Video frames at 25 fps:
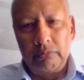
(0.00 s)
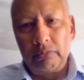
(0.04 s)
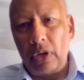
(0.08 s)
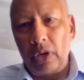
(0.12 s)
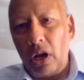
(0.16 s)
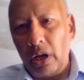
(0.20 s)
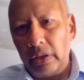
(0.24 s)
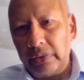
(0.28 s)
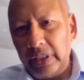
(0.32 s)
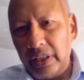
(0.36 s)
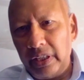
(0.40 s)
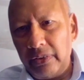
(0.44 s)

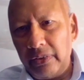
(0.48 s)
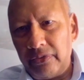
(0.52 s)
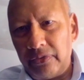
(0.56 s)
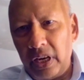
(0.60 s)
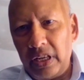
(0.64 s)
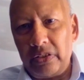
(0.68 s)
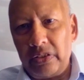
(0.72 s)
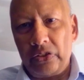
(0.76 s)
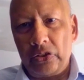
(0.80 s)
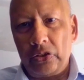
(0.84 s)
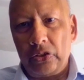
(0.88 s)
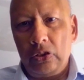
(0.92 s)
Are there
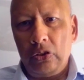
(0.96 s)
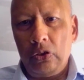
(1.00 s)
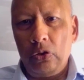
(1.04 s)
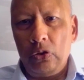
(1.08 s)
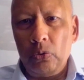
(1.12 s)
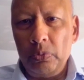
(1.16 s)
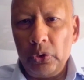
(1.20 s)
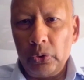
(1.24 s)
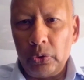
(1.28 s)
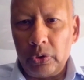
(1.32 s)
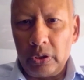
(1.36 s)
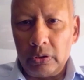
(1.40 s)
friends in
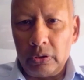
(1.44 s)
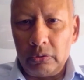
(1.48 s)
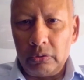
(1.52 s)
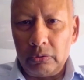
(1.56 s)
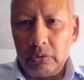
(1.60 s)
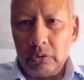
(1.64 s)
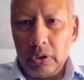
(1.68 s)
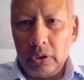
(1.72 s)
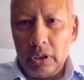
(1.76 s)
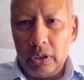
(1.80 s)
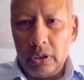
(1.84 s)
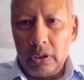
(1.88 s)
whom you can
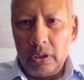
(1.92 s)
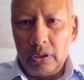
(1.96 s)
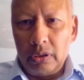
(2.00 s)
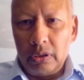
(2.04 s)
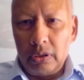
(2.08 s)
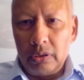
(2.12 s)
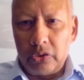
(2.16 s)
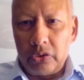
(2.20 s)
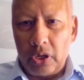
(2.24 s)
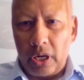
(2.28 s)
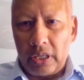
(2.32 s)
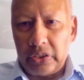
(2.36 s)

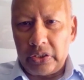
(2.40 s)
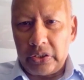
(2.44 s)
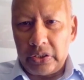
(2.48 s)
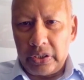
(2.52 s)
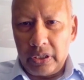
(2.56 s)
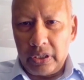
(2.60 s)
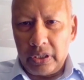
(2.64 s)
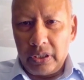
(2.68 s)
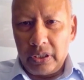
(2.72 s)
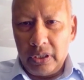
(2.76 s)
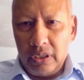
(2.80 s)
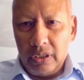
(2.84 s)

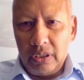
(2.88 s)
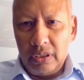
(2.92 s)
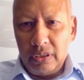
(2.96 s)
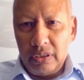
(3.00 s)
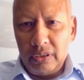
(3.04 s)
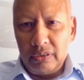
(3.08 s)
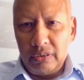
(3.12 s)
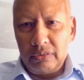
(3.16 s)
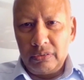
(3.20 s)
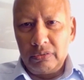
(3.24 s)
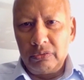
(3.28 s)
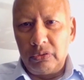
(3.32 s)
trust
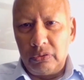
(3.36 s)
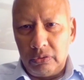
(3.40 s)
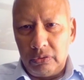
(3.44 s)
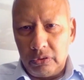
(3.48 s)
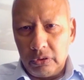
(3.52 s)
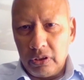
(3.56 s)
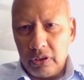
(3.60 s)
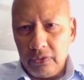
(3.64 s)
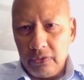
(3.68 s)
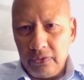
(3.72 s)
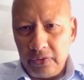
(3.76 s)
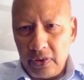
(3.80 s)
to
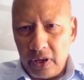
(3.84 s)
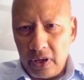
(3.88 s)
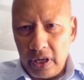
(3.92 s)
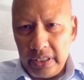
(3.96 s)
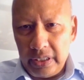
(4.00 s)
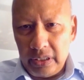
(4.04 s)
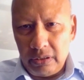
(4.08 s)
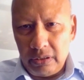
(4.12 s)
confide